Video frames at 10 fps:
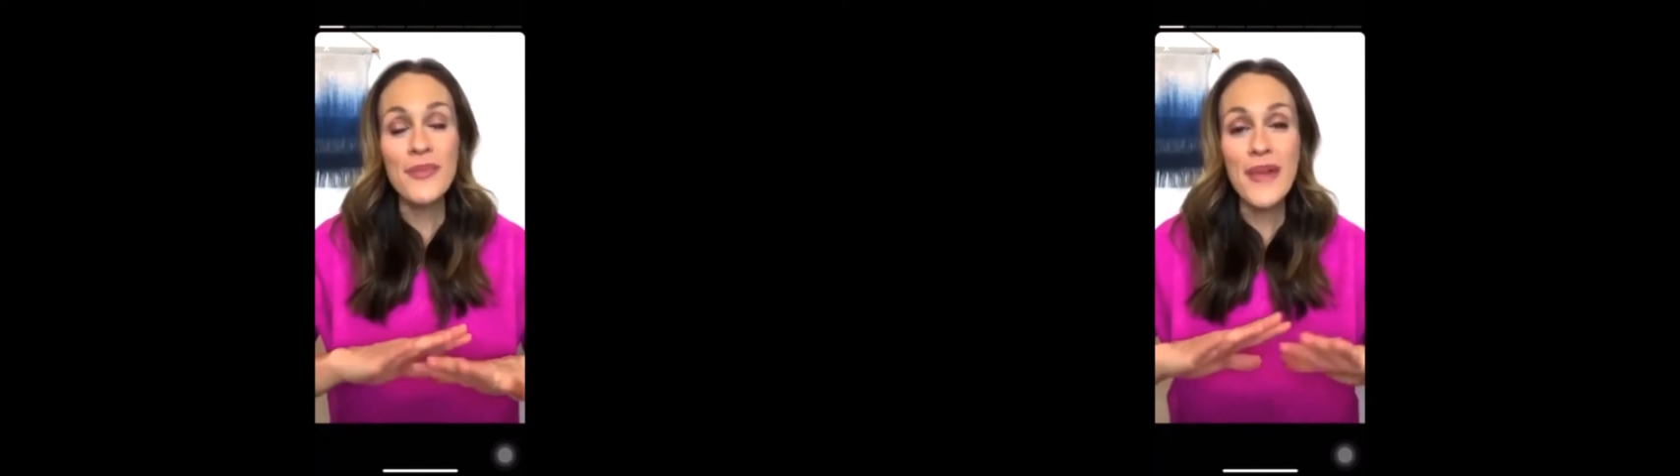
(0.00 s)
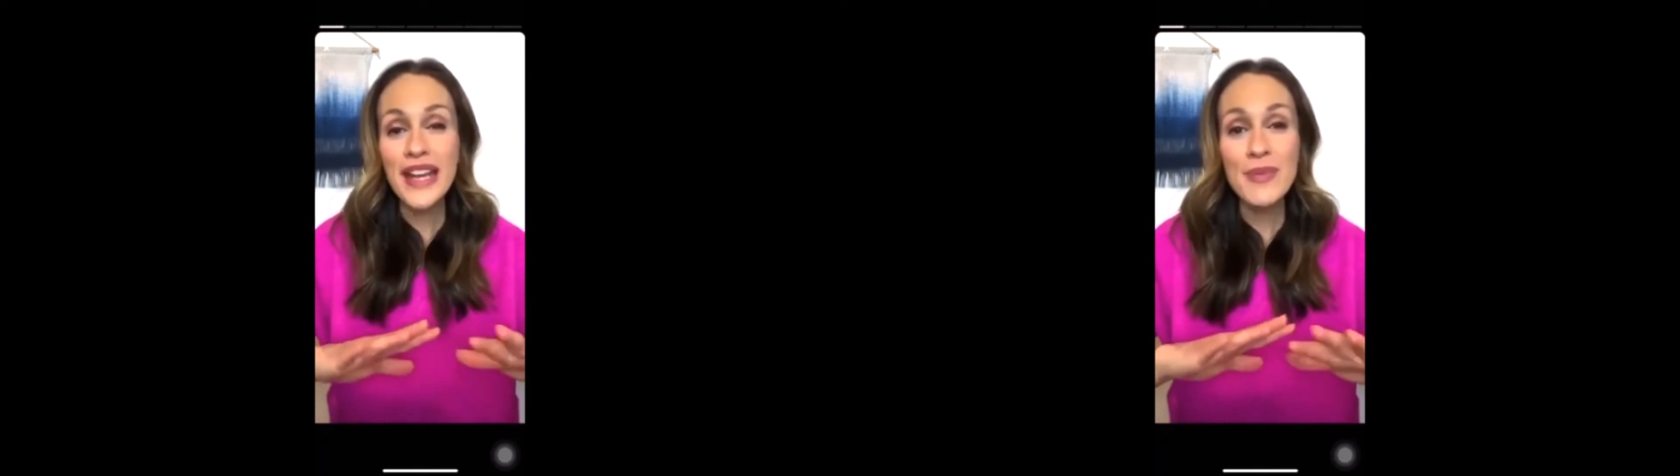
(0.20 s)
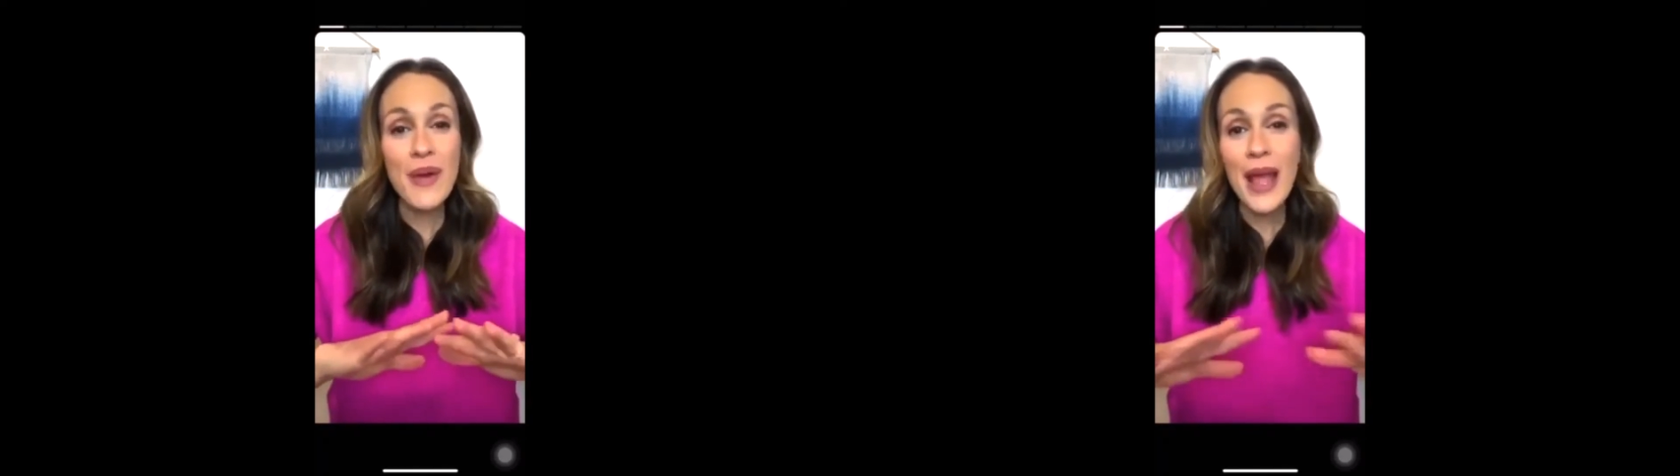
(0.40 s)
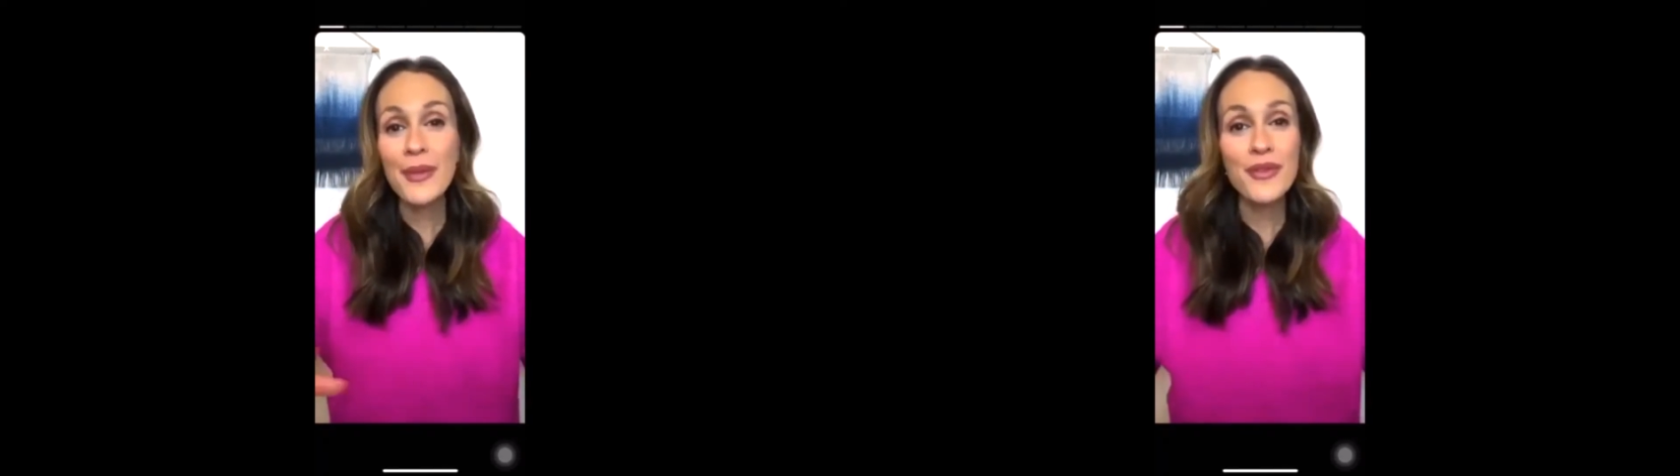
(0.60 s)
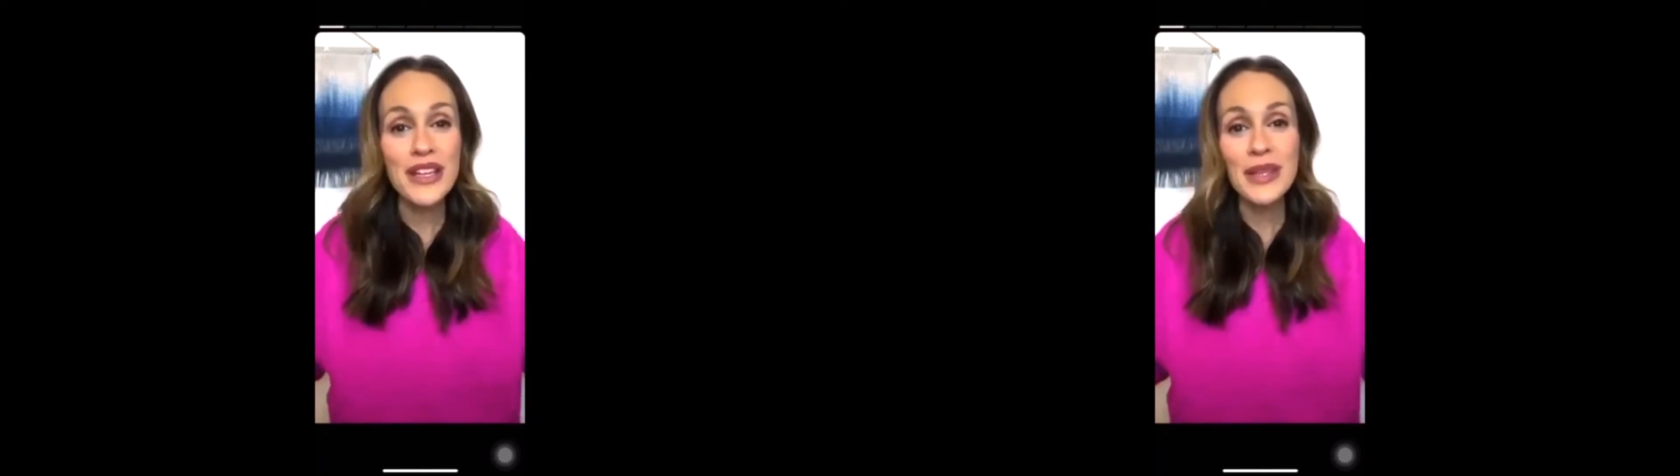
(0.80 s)
many
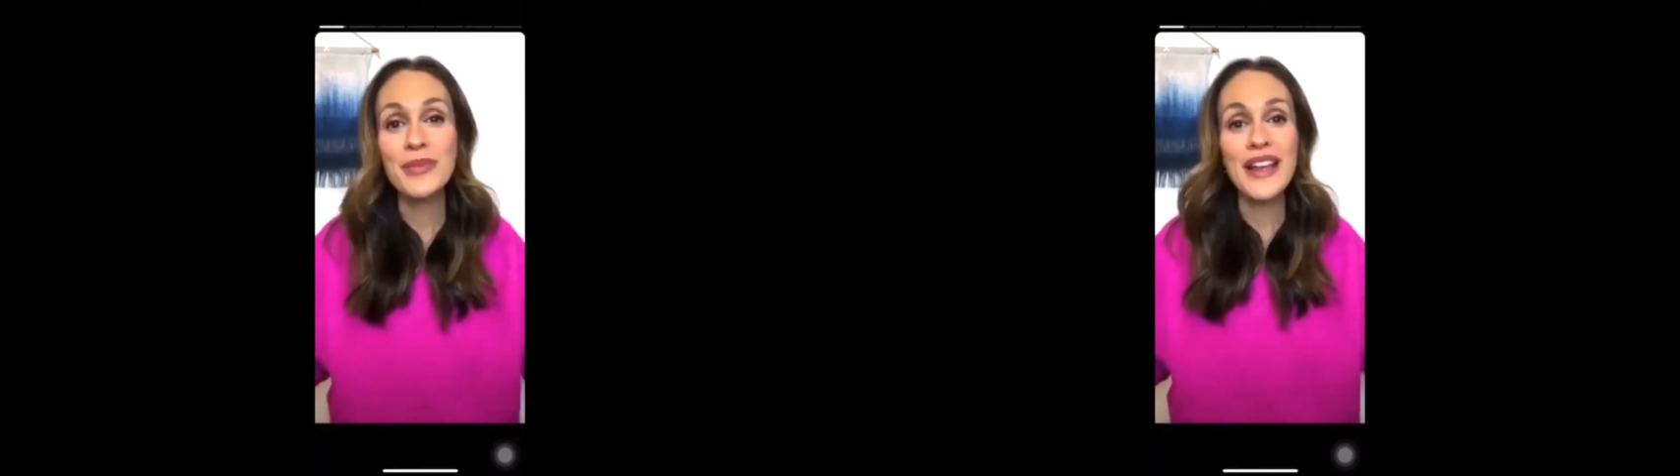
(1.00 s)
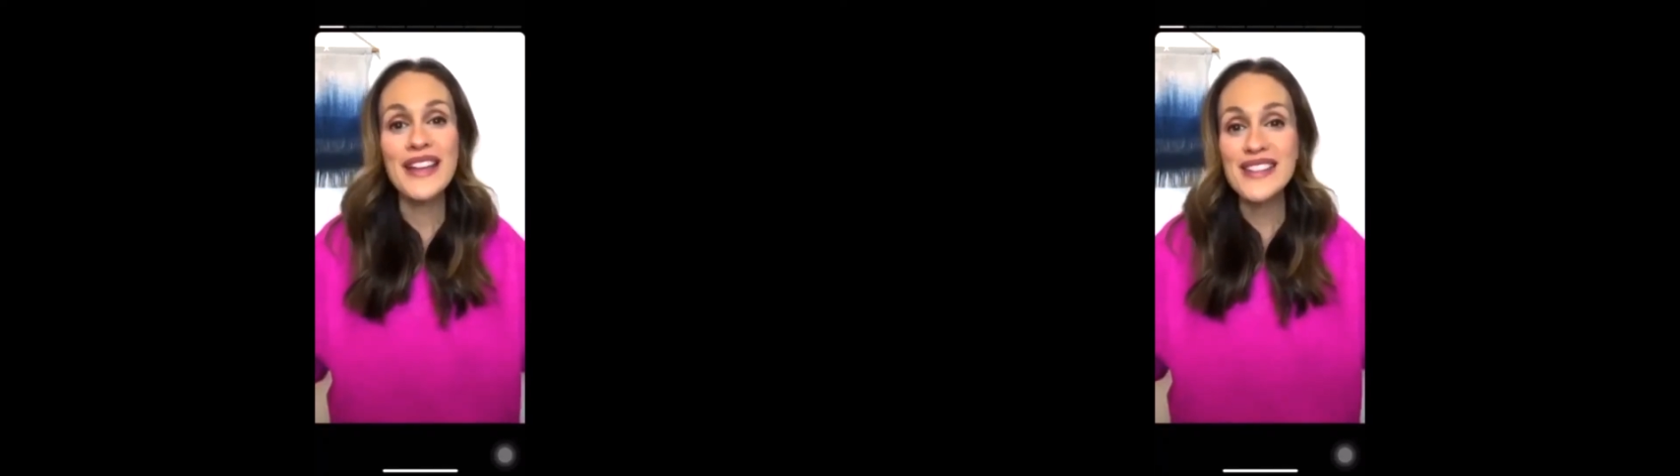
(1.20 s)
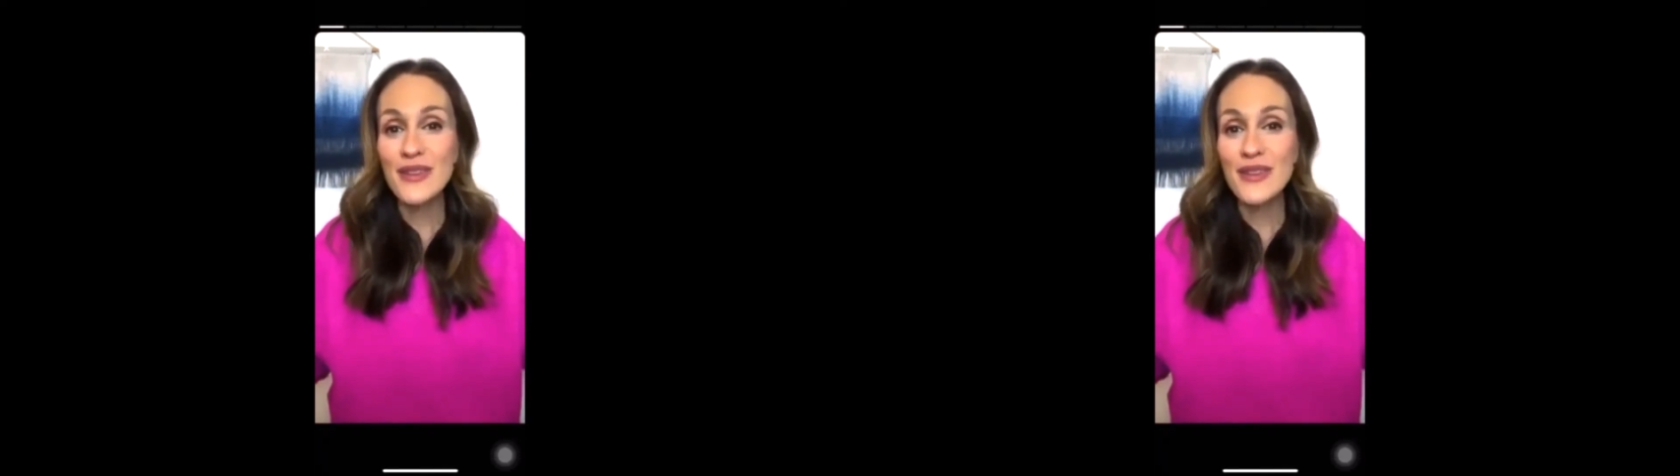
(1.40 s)
Bible reading plans